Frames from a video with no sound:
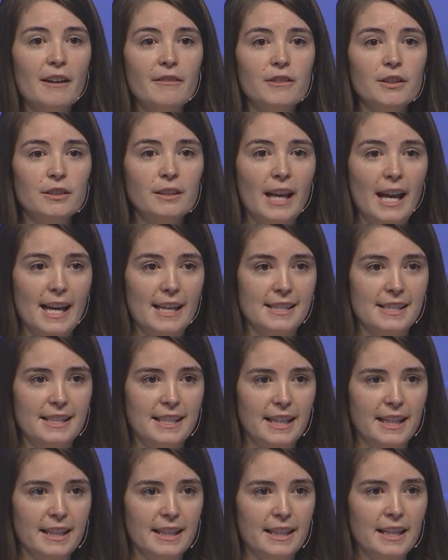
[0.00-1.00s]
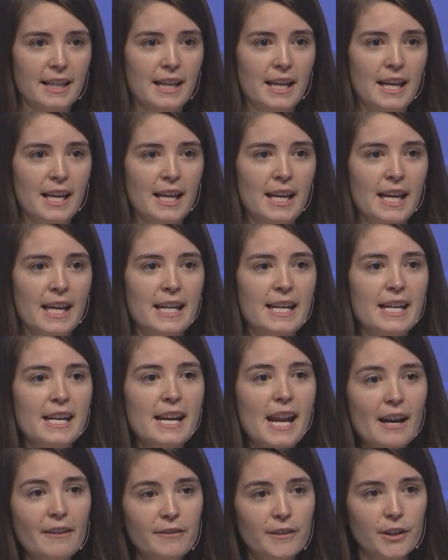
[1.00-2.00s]
everlasting,
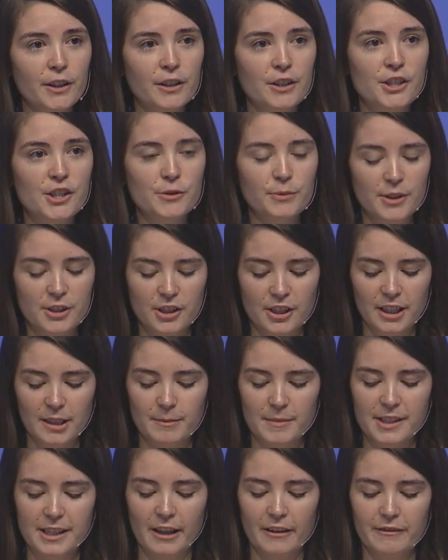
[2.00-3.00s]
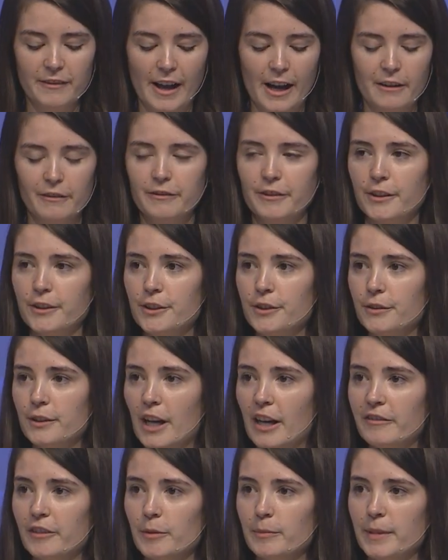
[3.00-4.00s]
never switching Himself out for a new
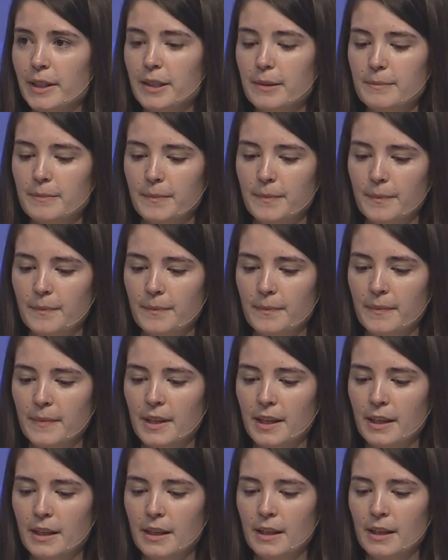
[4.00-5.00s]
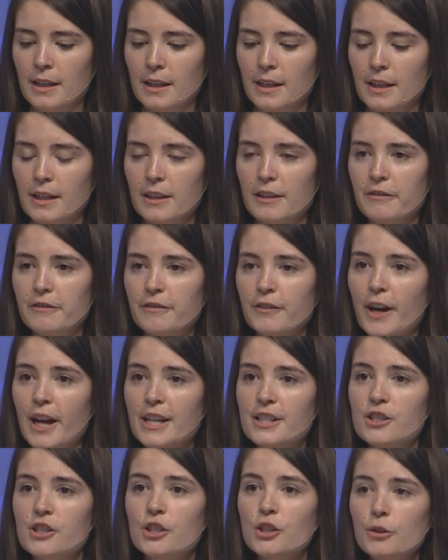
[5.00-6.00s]
government. The
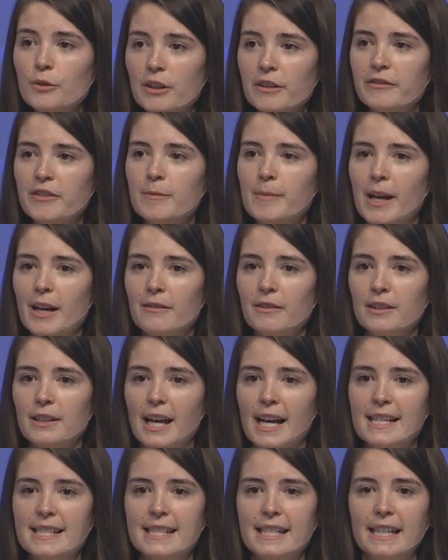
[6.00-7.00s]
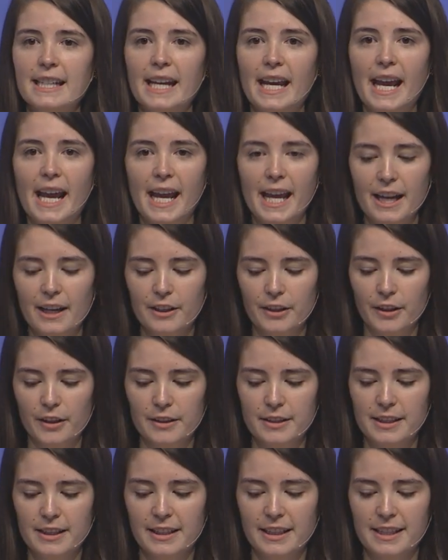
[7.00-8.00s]
phrase, you are from everlasting,
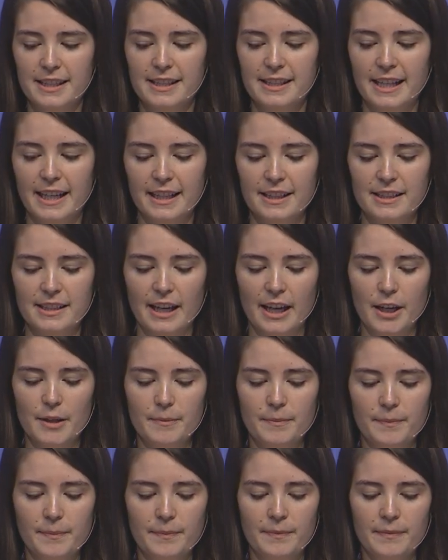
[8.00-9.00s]
anchors this stanza.